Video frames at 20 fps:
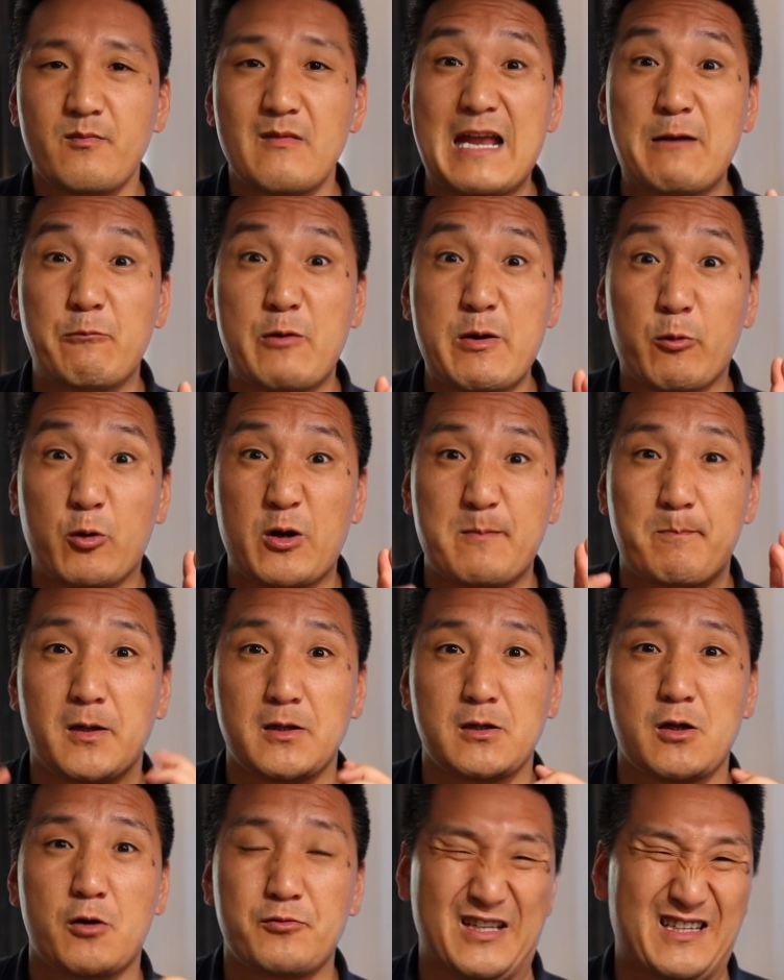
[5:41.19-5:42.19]
And we were in
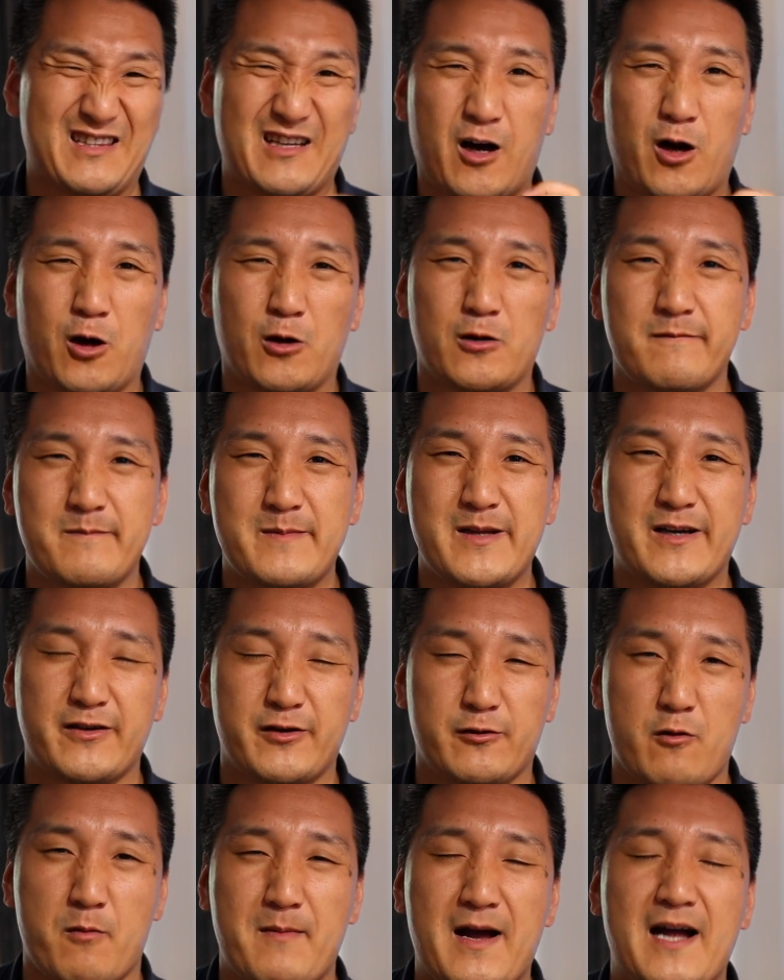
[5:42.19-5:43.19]
Bologna, in the heart of
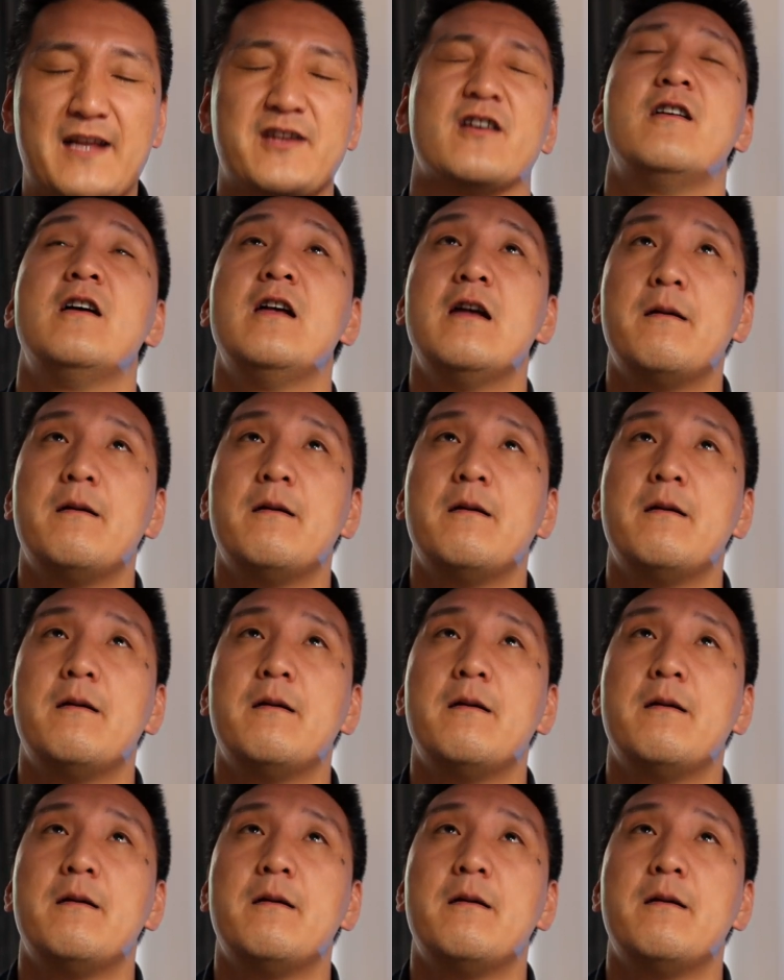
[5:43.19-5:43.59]
Emilia Romagna.